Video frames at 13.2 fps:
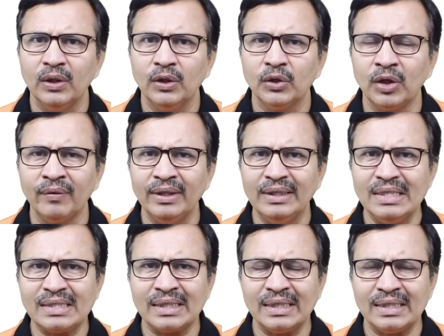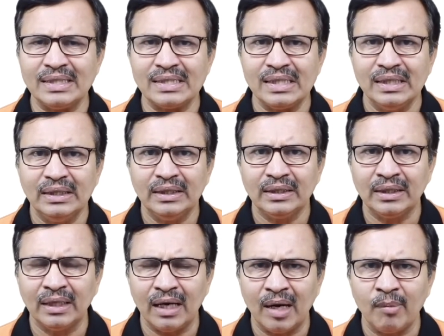Now, in this case,
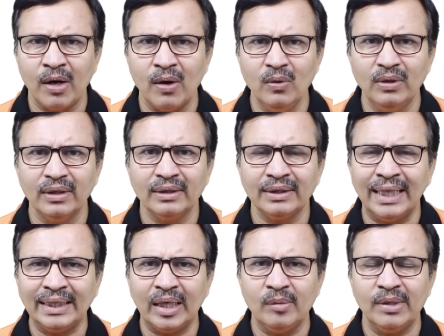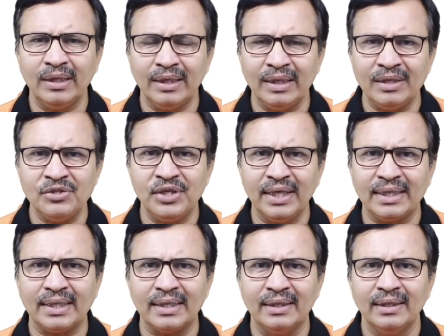the amount that have been
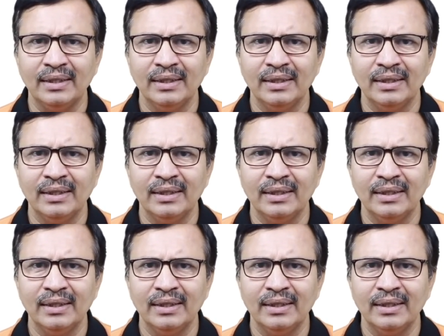injected,